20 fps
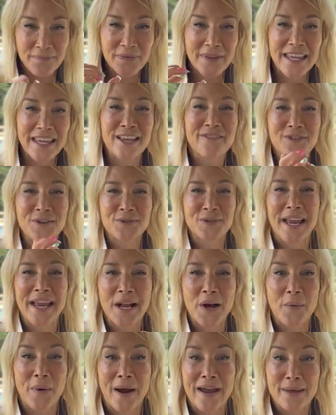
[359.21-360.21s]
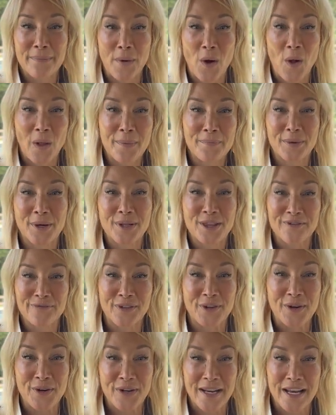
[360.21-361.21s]
if you take away the bowl and put the
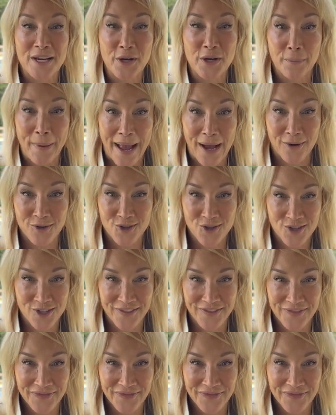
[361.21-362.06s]
food in your pouch.